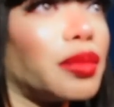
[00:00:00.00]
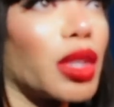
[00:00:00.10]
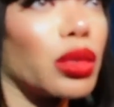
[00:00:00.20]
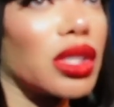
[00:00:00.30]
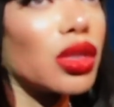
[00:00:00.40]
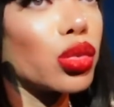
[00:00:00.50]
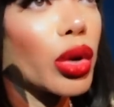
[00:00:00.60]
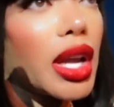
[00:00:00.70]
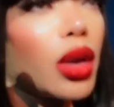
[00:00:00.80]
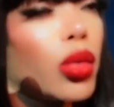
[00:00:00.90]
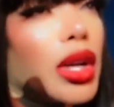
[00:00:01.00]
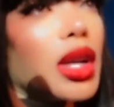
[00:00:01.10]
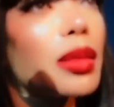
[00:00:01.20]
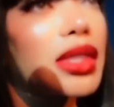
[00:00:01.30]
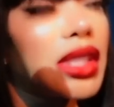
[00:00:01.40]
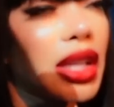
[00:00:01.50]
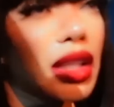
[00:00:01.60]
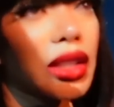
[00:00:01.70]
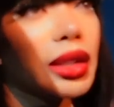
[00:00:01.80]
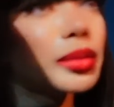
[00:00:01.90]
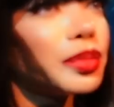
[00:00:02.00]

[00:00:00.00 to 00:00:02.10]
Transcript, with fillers: It was this red one in particular.